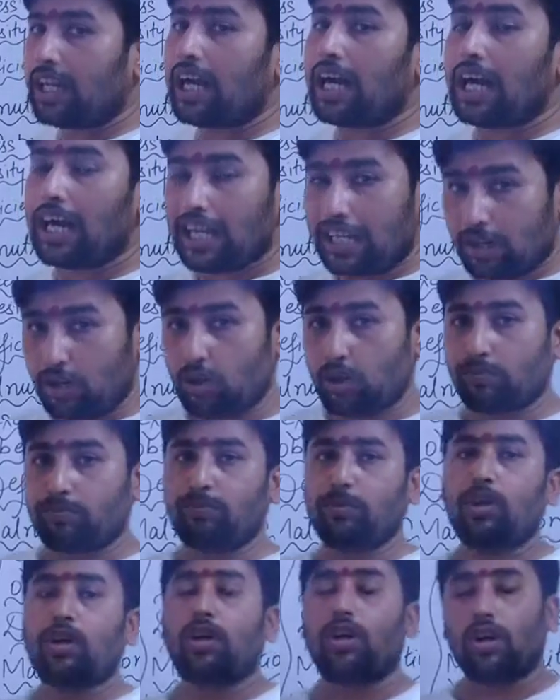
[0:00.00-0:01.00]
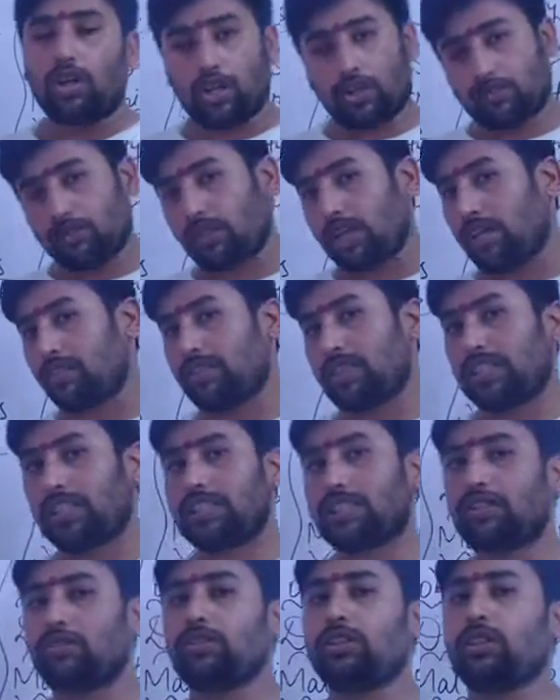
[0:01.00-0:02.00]
I hope all of you have
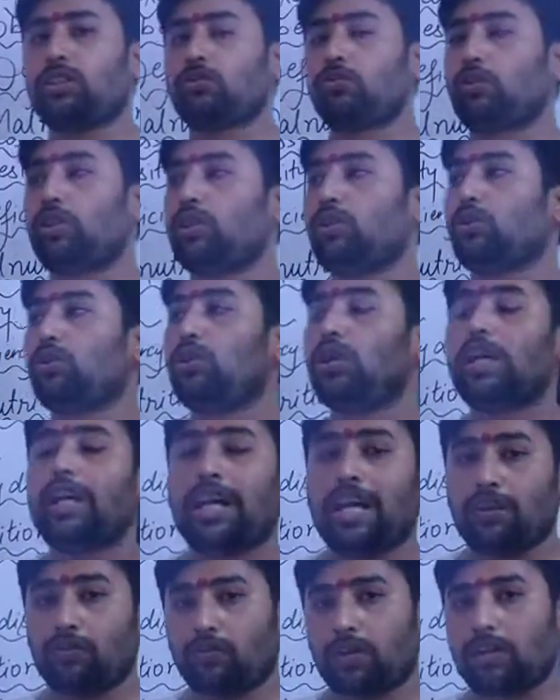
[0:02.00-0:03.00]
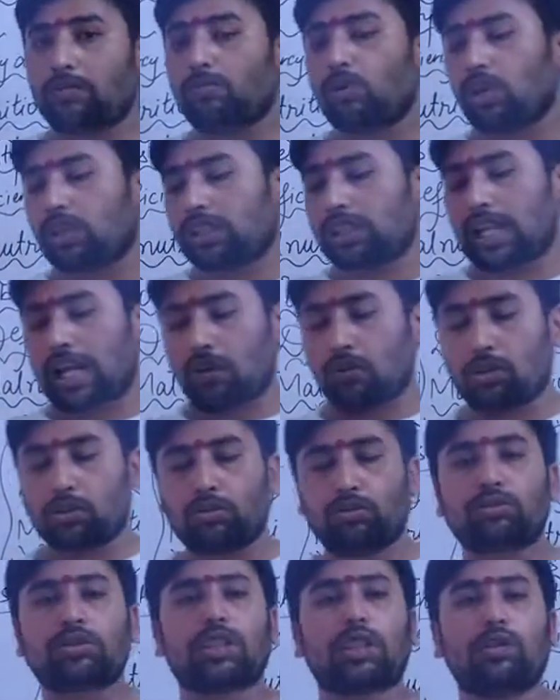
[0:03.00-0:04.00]
understood this video. And one more thing I want
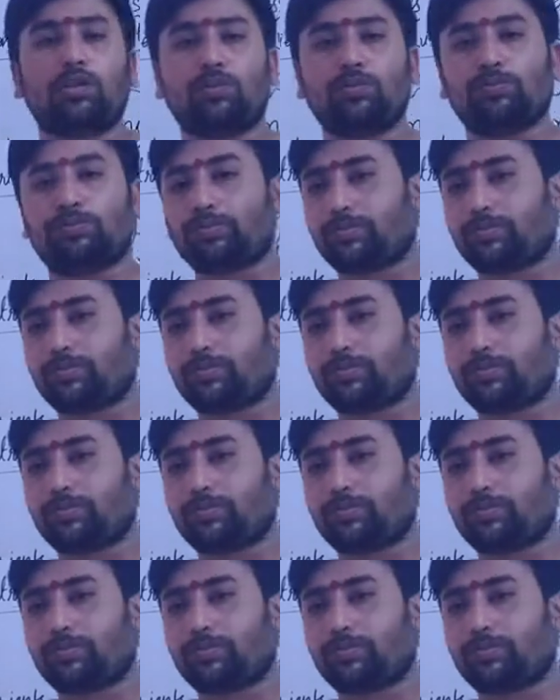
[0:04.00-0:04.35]
to say you.